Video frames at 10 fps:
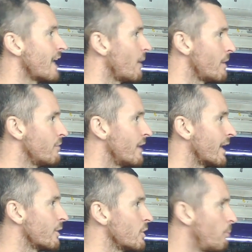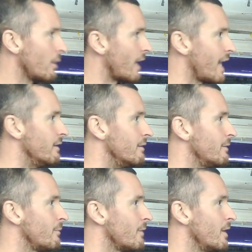You get away with it. You pull it in.
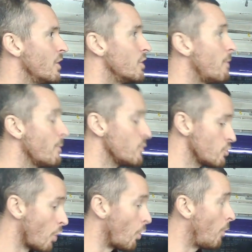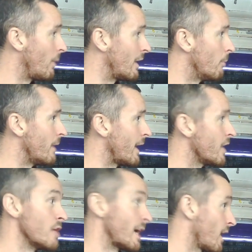The moment you go up a little bit,
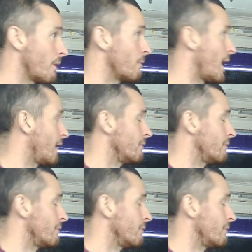you ain't getting away with that.